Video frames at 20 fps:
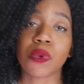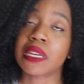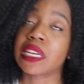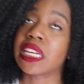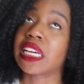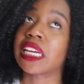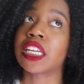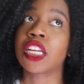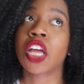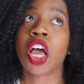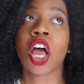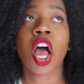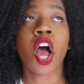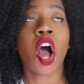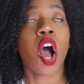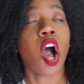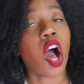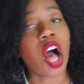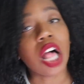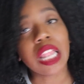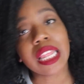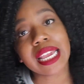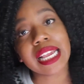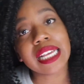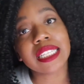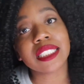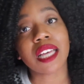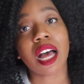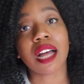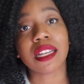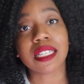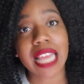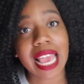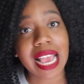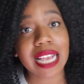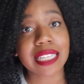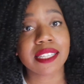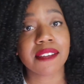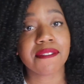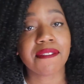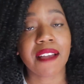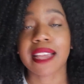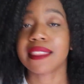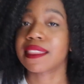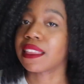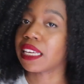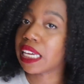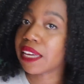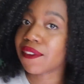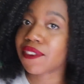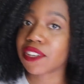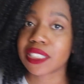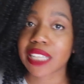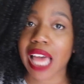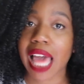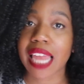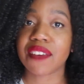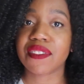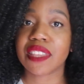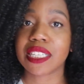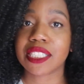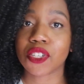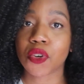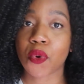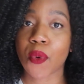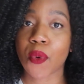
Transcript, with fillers: We need all hands on deck to fight the evil side of this